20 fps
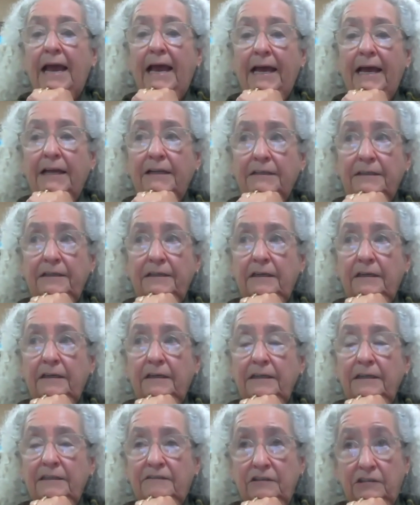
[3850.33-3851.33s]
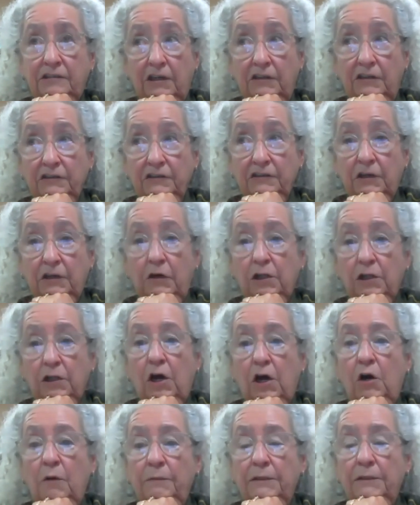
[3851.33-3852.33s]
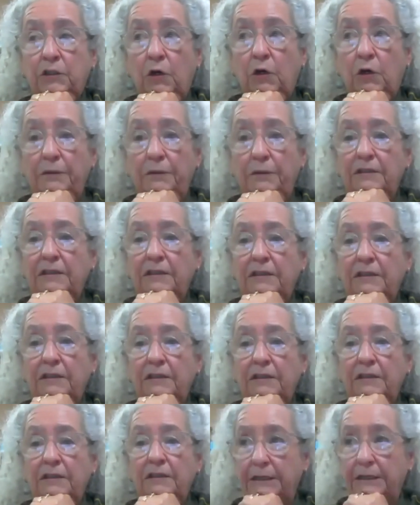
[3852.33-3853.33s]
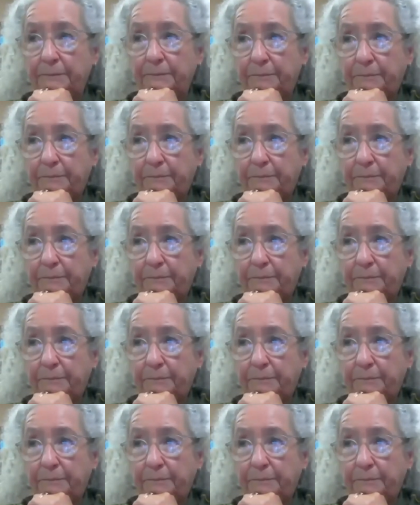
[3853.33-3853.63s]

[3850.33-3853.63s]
And uh, it's in Tulsa, Oklahoma, it's open to the public.